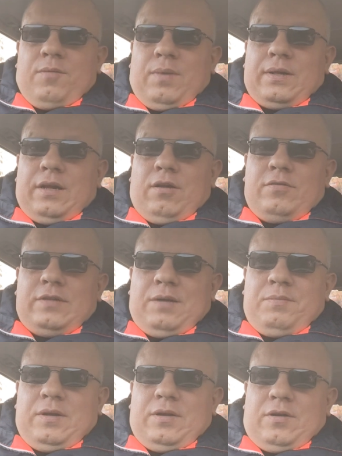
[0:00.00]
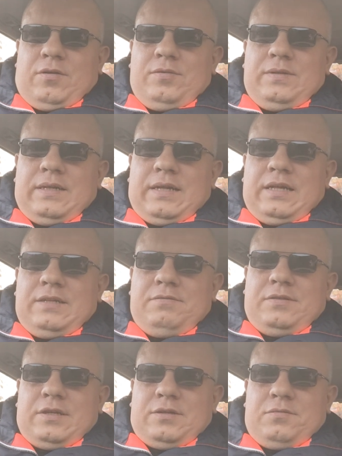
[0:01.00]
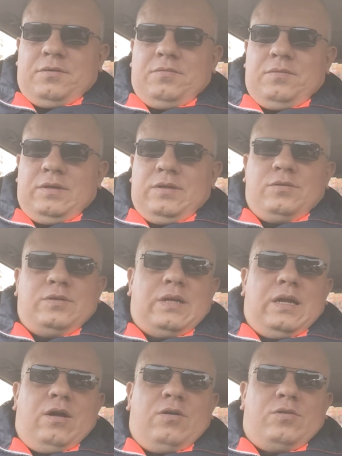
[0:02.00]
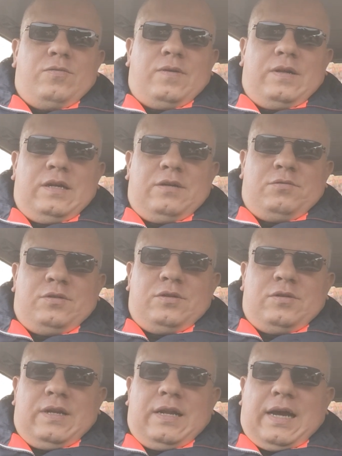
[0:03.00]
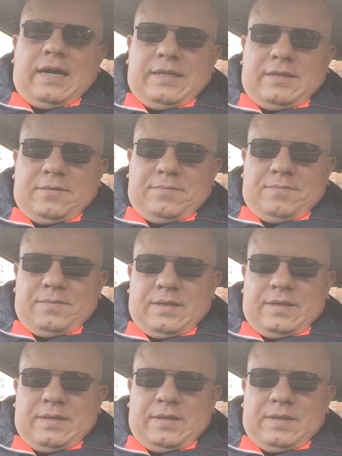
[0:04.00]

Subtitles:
But a long time ago, in the 19th century, we used a lot of energy on the light.